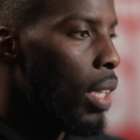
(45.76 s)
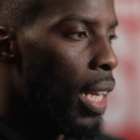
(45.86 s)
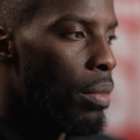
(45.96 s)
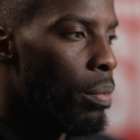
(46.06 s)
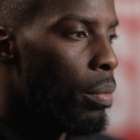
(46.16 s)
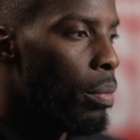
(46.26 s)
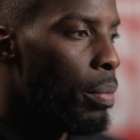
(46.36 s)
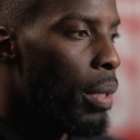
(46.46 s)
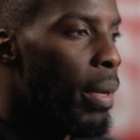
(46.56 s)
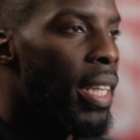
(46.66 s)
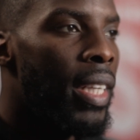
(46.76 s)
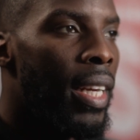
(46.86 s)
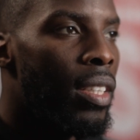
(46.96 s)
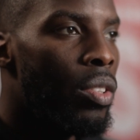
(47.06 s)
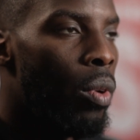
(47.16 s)
That's been
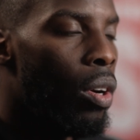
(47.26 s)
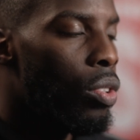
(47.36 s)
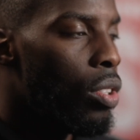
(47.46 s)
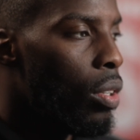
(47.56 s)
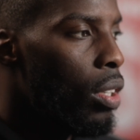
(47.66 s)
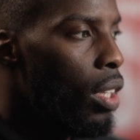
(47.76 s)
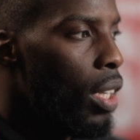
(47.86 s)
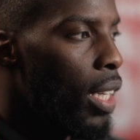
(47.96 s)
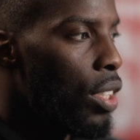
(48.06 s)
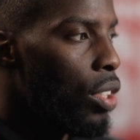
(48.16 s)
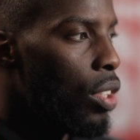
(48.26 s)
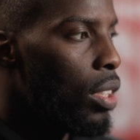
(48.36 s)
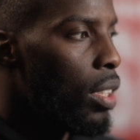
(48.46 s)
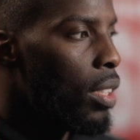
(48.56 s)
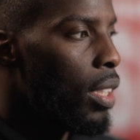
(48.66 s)
maintained as well. So it's just
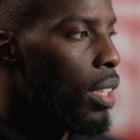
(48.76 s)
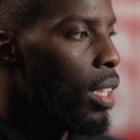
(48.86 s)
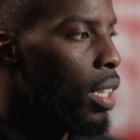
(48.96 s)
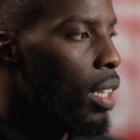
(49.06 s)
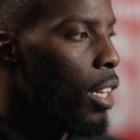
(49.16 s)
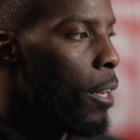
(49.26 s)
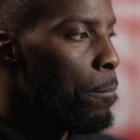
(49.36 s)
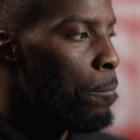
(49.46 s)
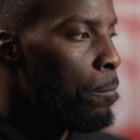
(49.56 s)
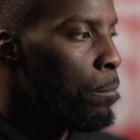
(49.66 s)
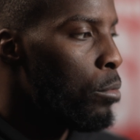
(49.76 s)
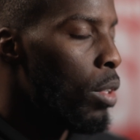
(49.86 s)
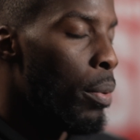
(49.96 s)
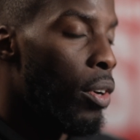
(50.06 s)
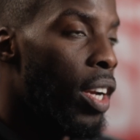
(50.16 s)
good to see the
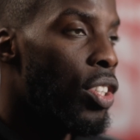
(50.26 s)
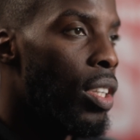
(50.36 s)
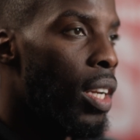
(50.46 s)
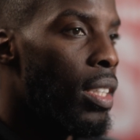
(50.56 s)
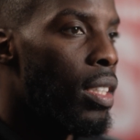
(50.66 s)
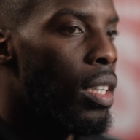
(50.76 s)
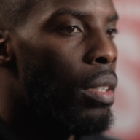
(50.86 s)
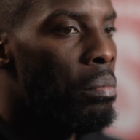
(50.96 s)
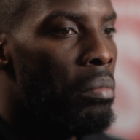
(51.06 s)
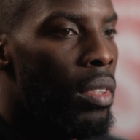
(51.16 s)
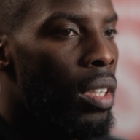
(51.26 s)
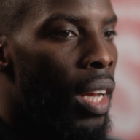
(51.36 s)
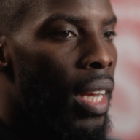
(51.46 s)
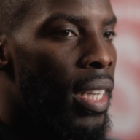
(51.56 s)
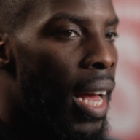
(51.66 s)
progression as
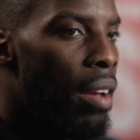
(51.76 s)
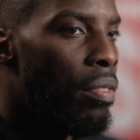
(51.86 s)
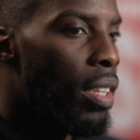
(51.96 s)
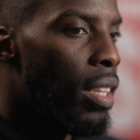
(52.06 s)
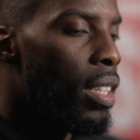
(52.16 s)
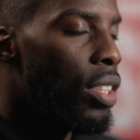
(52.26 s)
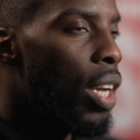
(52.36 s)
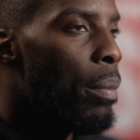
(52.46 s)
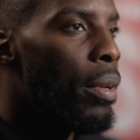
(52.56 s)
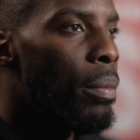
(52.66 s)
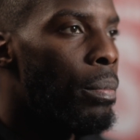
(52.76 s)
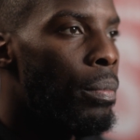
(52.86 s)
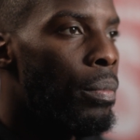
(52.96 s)
an athlete and a champion.